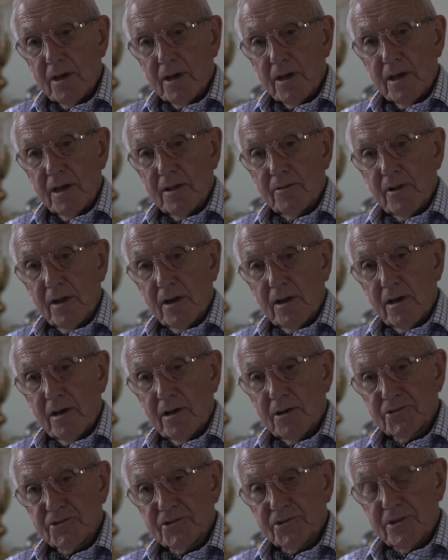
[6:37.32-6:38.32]
in the
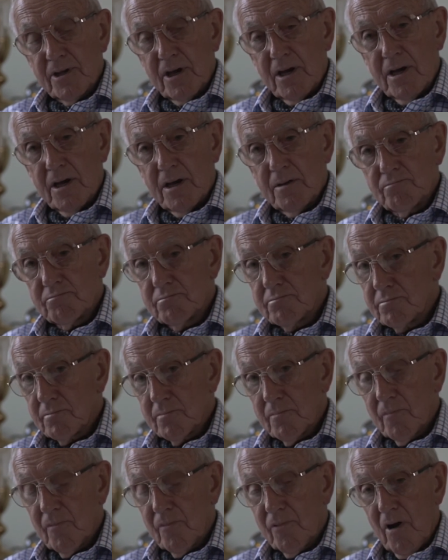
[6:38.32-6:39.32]
last
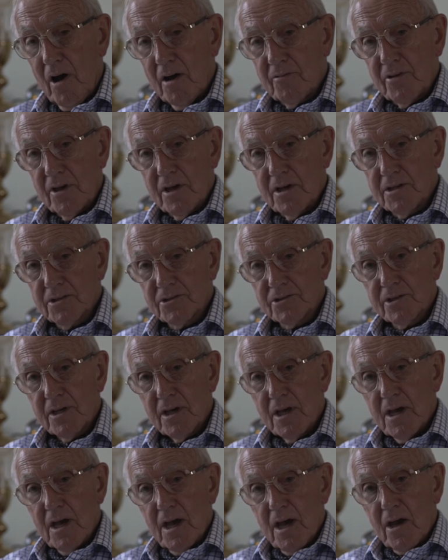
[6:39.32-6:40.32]
5 years,
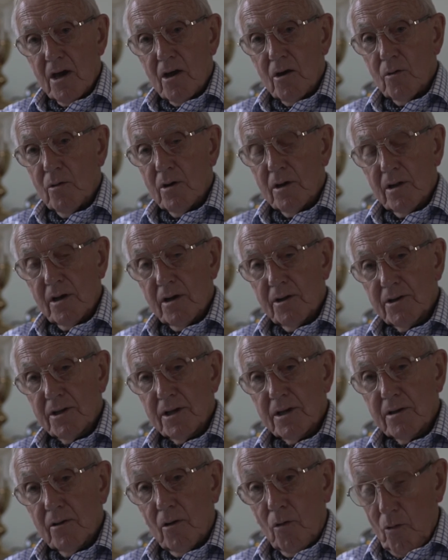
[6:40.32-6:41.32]
who are
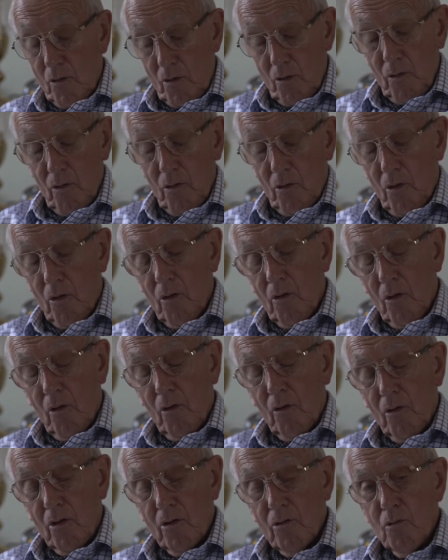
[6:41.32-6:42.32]
learning
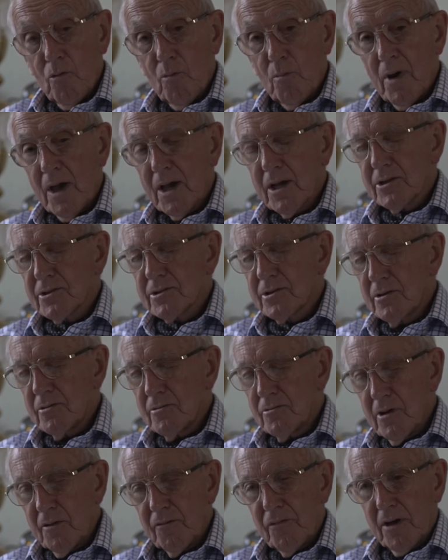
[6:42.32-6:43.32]
or who make
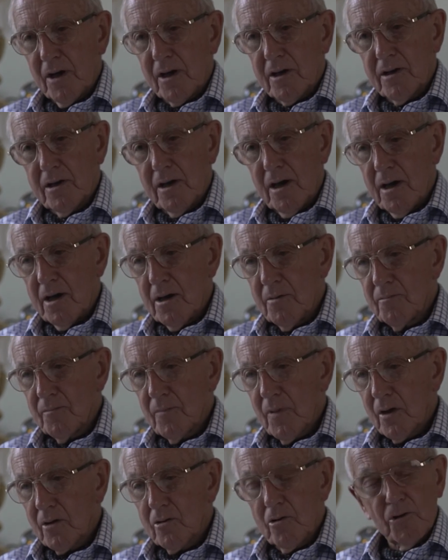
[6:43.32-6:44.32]
terrific
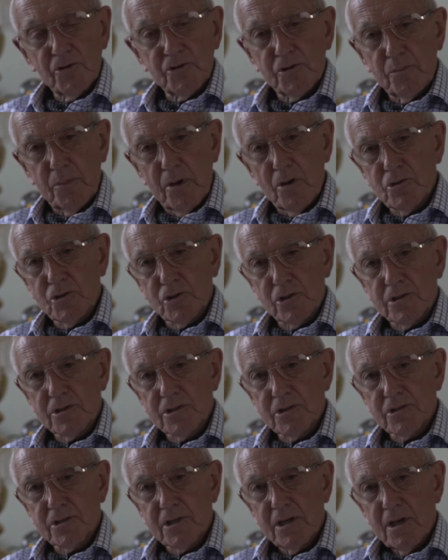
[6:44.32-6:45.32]

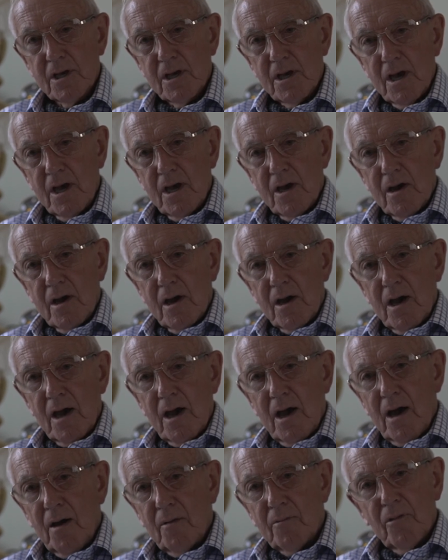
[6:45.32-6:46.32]
contributions,
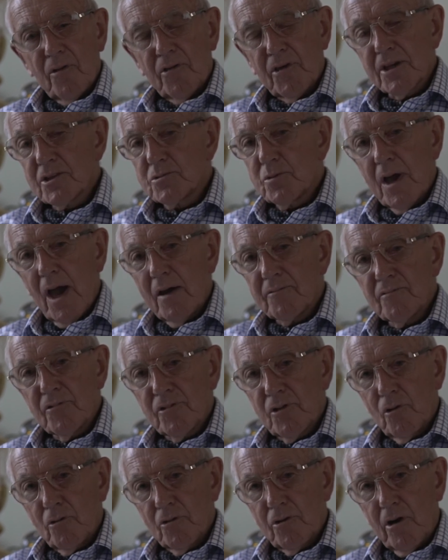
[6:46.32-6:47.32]
things we haven't
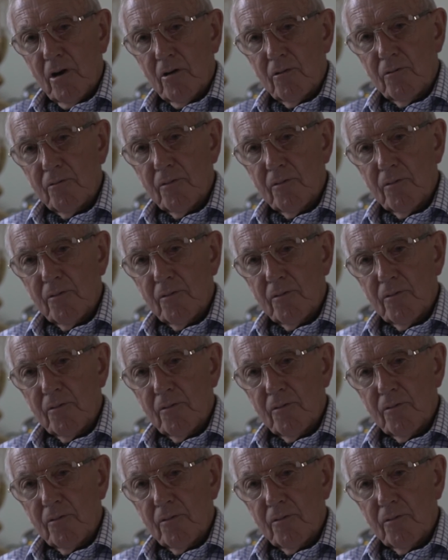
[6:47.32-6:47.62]
thought of.